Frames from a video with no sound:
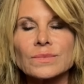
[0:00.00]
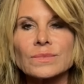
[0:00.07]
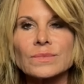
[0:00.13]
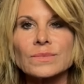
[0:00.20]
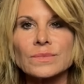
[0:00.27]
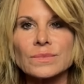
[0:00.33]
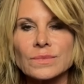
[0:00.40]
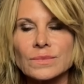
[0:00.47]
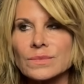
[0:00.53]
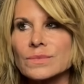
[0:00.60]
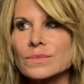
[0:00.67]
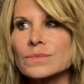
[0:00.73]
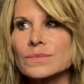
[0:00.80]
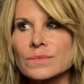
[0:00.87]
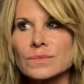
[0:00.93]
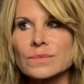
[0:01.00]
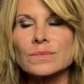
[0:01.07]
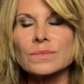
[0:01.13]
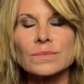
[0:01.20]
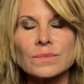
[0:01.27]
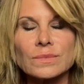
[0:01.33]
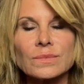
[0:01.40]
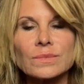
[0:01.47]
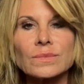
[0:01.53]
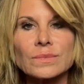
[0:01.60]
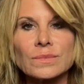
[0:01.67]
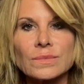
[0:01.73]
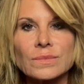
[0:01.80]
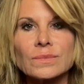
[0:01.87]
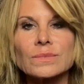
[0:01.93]

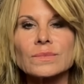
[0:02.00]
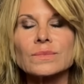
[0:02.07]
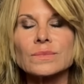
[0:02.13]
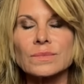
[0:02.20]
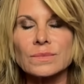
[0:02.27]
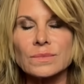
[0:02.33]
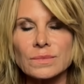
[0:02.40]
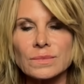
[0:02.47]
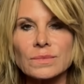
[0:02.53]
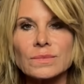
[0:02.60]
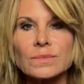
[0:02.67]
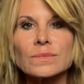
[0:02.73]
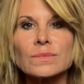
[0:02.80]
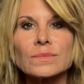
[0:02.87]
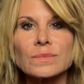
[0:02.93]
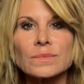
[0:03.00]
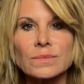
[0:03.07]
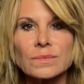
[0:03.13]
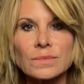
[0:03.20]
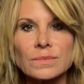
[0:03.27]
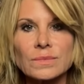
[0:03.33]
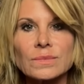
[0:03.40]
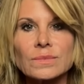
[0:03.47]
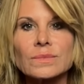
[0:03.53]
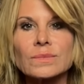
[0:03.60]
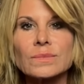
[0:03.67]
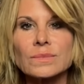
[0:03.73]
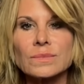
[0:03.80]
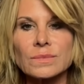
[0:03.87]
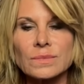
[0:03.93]

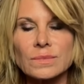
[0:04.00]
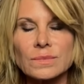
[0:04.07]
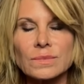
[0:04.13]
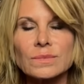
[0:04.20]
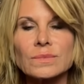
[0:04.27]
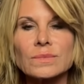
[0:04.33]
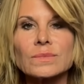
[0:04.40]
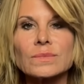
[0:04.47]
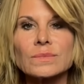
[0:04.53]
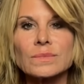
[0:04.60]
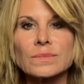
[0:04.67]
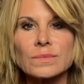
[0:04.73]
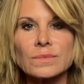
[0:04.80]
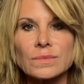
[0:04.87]
This person isn't speaking.